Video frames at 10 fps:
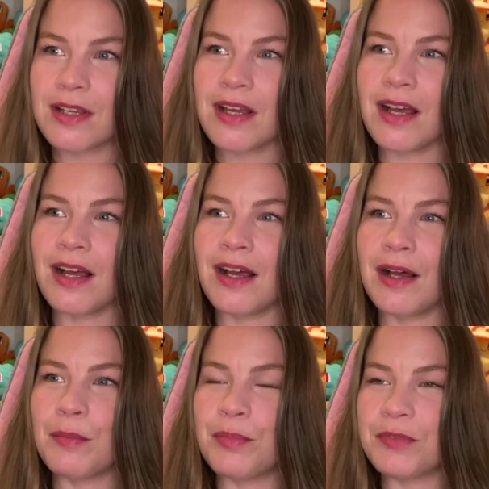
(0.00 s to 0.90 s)

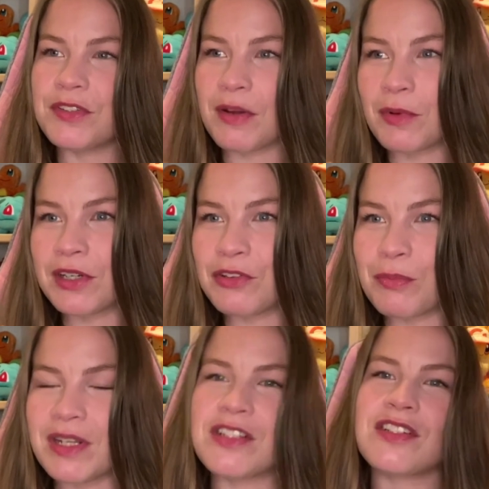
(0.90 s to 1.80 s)
So I wanted to
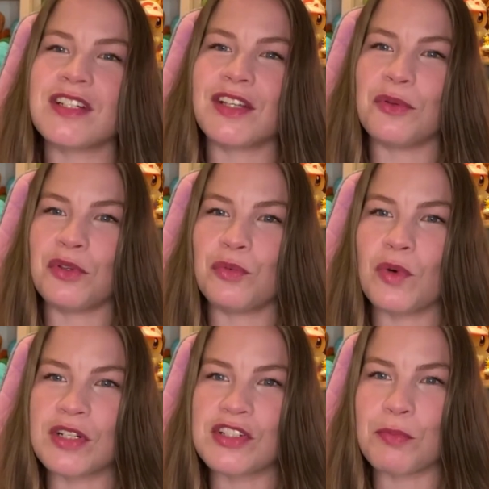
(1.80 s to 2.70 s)
mention that you can
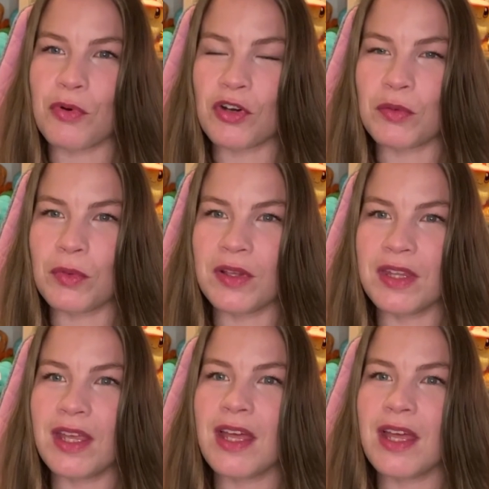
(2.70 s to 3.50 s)
watch the Pokemon,